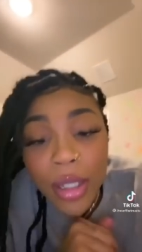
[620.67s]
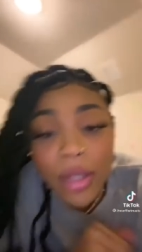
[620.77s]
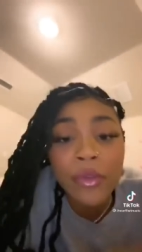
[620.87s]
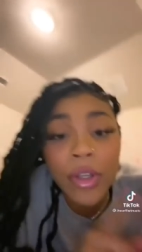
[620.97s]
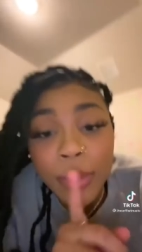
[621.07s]

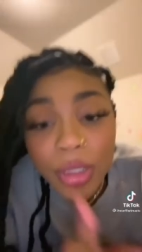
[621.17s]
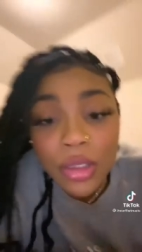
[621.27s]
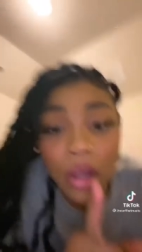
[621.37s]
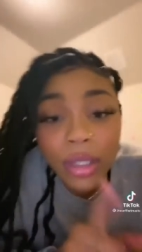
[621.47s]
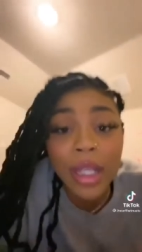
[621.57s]
Very much
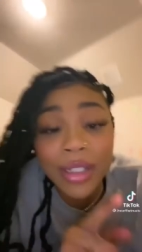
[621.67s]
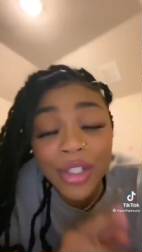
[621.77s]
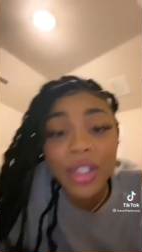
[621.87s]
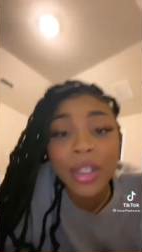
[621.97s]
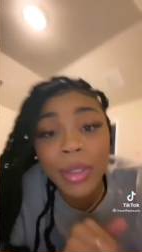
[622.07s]
talk a lot of
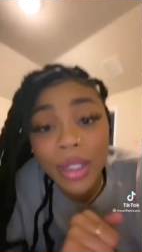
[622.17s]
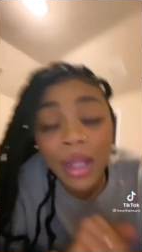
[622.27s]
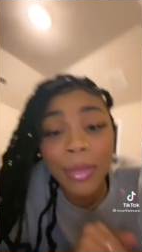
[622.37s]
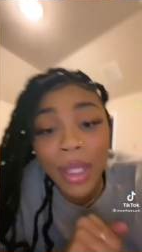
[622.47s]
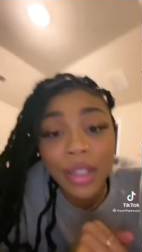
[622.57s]
shit, but
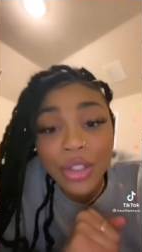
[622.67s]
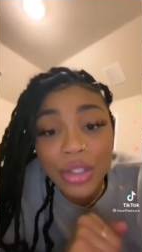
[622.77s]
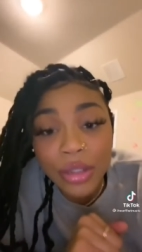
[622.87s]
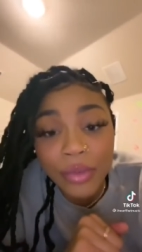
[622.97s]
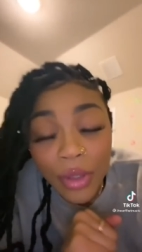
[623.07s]
cannot back that
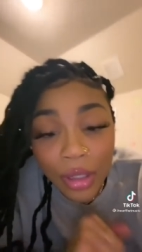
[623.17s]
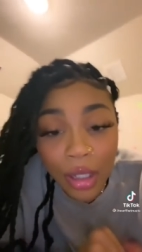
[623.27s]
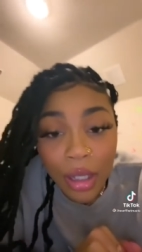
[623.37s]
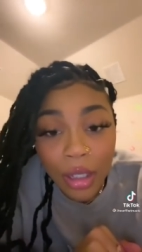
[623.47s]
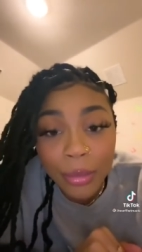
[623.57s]
shit the fuck
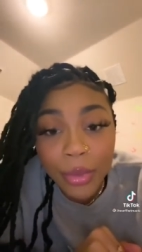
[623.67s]
up.